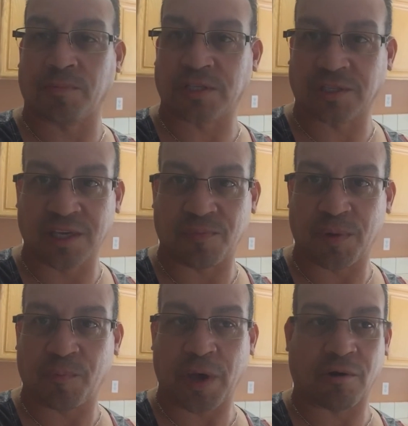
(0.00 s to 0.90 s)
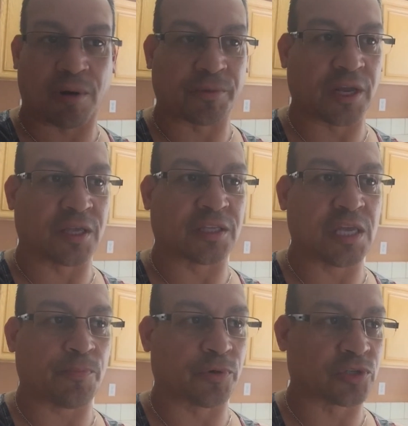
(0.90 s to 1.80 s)
I'm sleeping better. I'm getting
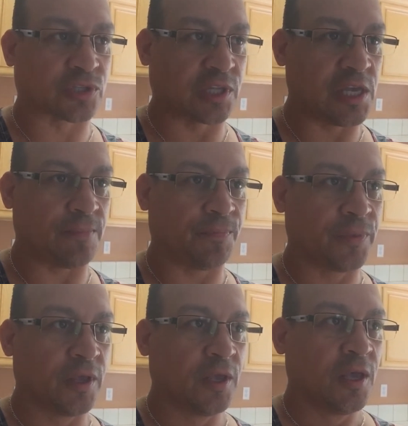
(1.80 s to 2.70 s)
deeper sleep.